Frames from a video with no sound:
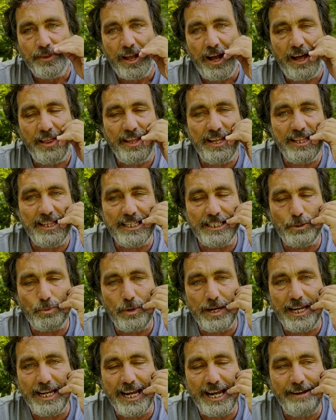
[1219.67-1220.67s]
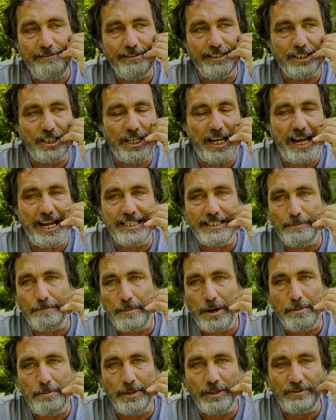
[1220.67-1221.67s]
I think this week here is a
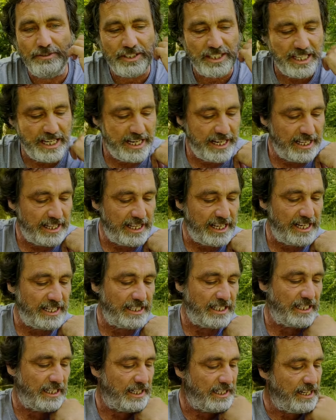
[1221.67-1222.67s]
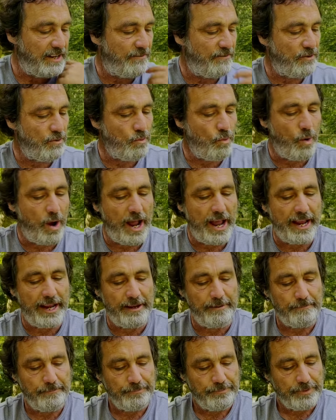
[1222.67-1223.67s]
moment of seeing things in a different way.
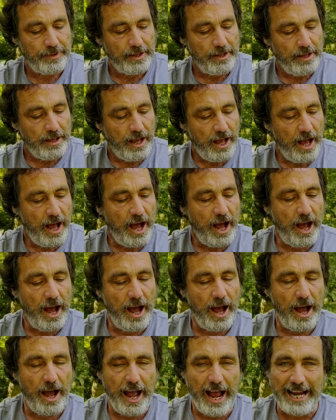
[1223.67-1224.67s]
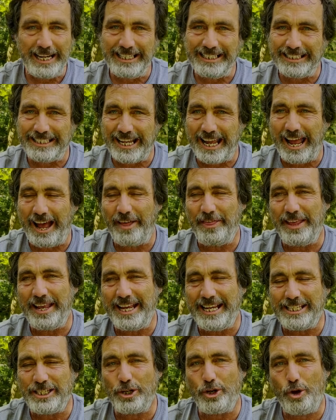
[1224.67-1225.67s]
And I
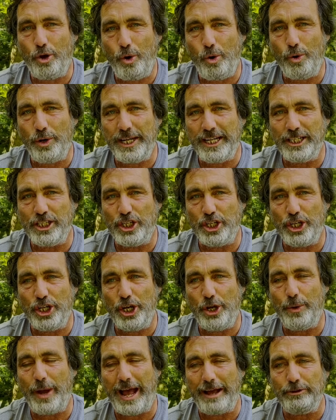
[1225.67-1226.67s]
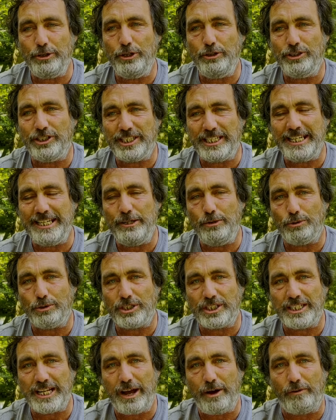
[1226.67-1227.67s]
think it's according to you, how you see
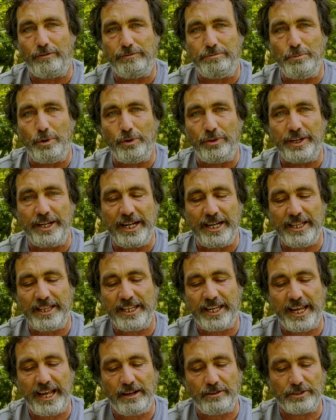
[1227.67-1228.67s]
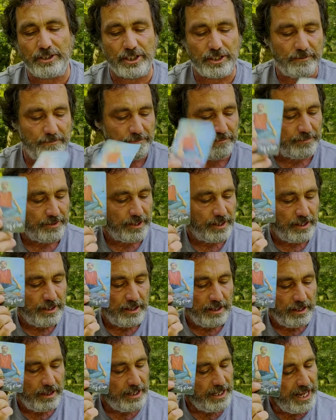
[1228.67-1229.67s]
yourself more than anything else.
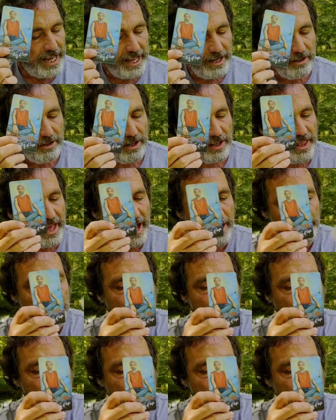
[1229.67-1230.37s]
Yeah, look at that.